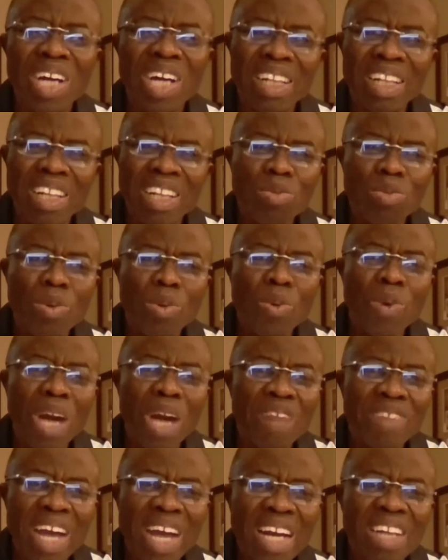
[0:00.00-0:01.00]
at least we would
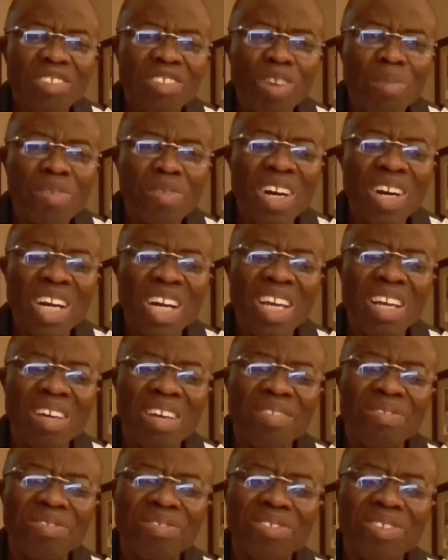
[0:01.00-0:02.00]
have gotten some
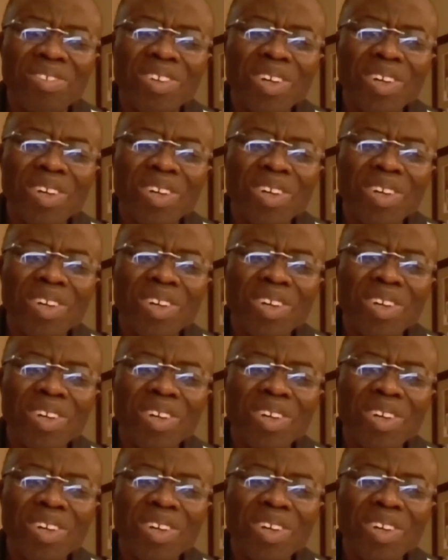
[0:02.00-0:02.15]
graves.